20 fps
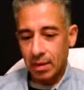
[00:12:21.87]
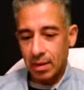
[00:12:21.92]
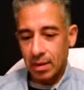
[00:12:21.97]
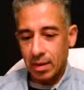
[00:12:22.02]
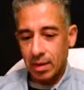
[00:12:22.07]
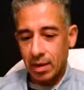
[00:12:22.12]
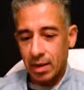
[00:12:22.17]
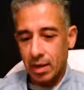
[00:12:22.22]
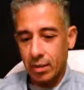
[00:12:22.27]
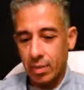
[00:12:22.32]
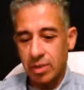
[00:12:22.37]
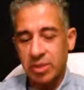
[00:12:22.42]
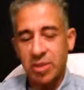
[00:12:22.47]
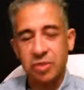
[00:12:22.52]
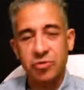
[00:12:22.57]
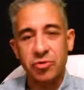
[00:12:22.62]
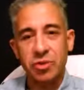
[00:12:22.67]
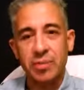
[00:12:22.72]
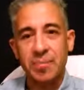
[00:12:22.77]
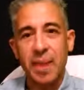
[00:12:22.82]
And we're
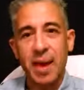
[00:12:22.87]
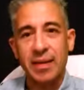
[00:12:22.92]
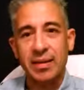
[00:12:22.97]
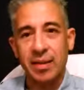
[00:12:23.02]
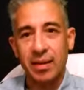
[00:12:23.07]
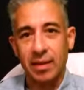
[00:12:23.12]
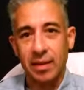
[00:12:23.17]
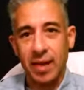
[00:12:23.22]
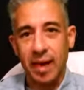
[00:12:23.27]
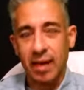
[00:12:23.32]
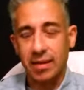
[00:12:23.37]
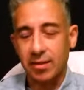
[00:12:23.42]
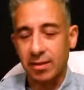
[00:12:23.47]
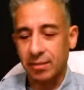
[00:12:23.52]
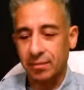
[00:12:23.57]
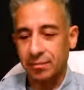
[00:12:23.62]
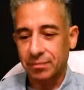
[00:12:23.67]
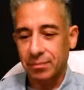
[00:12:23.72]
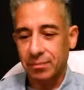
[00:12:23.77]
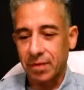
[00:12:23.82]
disrespecting that
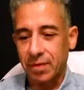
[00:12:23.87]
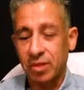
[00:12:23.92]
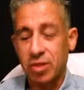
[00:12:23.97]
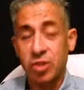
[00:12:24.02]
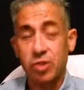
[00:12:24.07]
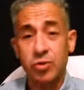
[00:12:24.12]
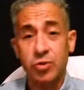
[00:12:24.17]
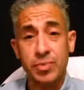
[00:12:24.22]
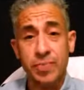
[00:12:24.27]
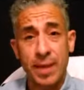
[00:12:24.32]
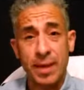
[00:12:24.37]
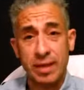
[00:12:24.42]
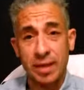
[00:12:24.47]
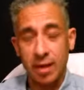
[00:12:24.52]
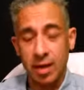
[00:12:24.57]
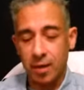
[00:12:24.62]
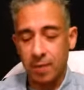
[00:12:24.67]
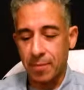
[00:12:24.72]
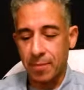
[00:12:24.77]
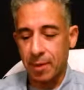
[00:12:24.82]

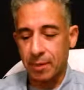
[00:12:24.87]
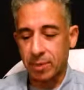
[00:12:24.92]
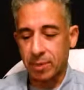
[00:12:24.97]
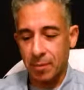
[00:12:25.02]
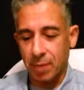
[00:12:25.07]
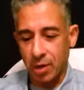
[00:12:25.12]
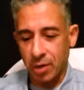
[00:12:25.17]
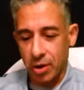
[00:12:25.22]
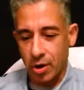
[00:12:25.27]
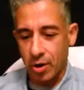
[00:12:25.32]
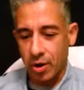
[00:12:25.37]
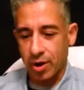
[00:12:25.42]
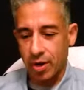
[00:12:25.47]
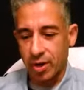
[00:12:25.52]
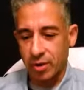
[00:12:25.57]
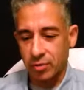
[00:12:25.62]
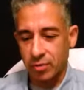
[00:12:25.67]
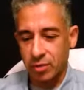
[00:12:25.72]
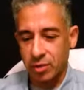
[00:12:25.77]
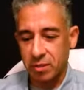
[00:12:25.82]
disrespecting other people. So be
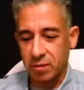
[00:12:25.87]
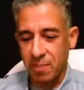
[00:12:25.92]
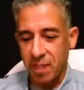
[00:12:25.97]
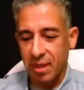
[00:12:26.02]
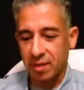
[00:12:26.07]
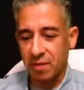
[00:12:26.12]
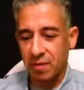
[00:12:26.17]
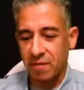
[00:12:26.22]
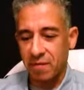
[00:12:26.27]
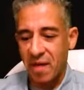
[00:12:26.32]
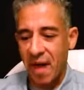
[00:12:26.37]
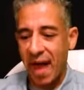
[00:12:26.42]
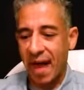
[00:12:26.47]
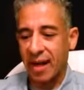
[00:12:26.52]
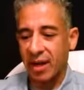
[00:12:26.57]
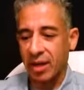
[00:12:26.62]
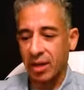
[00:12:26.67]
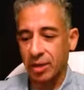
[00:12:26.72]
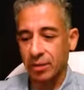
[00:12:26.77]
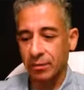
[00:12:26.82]
courteous. Respect the
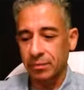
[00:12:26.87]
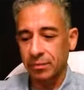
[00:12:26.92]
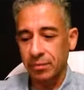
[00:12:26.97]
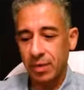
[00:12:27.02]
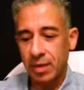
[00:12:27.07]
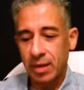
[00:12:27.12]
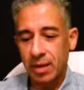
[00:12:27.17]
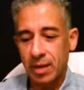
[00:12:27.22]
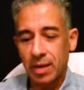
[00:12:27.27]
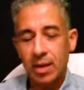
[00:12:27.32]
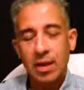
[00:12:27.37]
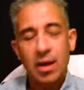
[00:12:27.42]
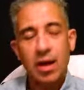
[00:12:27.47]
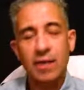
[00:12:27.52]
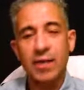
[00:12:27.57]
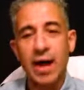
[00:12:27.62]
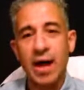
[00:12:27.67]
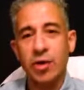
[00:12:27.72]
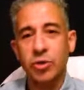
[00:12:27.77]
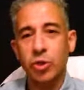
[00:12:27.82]
value
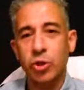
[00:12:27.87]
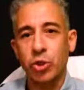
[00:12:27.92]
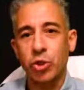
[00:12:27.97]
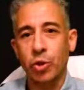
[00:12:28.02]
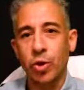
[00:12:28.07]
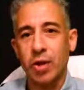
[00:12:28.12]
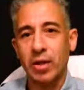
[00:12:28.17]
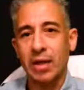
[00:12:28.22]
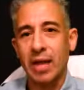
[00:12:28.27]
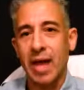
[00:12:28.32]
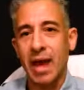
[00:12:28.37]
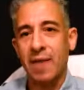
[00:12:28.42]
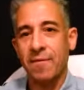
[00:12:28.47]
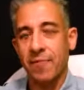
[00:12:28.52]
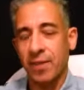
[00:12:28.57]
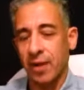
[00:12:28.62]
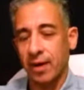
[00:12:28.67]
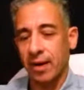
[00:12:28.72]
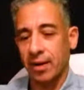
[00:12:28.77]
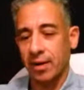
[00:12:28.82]
of how short
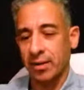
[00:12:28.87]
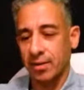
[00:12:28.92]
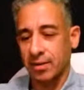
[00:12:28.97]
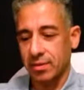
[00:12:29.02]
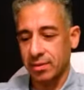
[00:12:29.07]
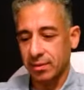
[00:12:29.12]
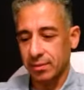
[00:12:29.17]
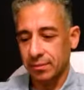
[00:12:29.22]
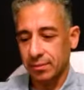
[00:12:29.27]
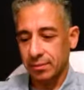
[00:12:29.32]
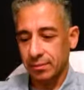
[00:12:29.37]
life is